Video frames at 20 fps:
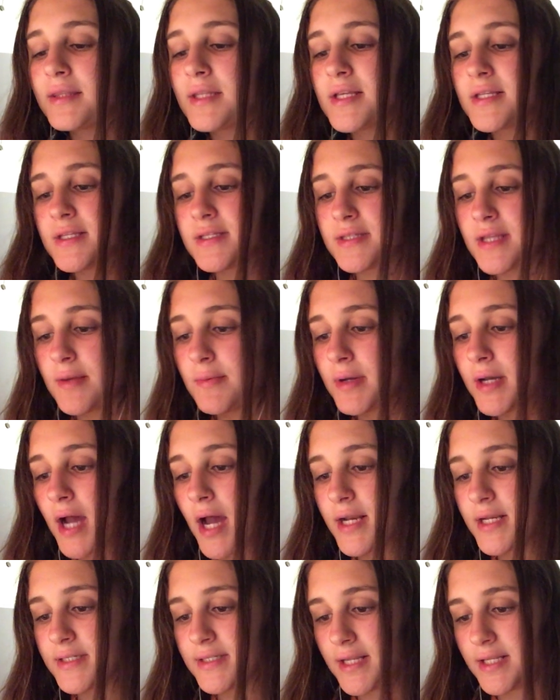thesis statement
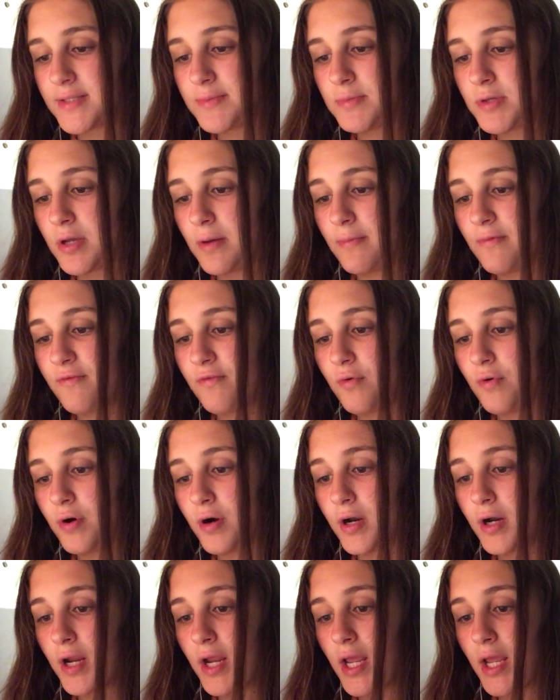kind of sets me up
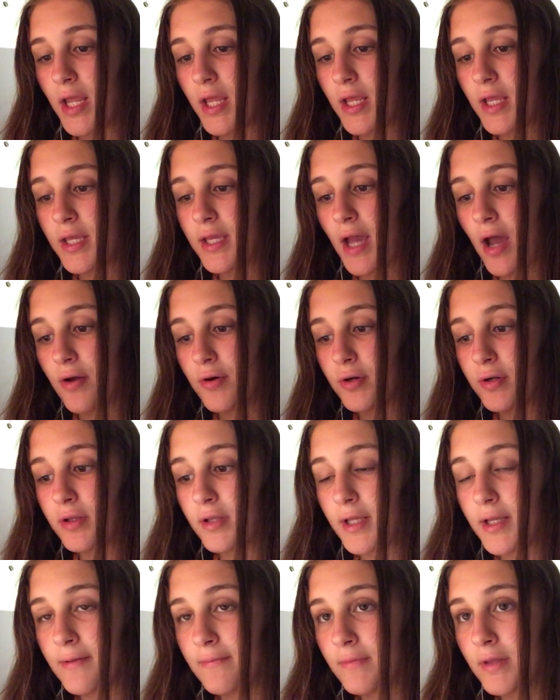for a
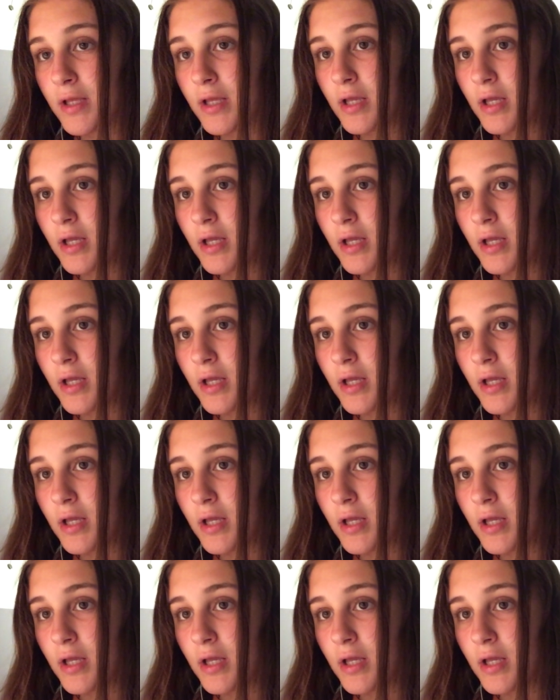counterclaim.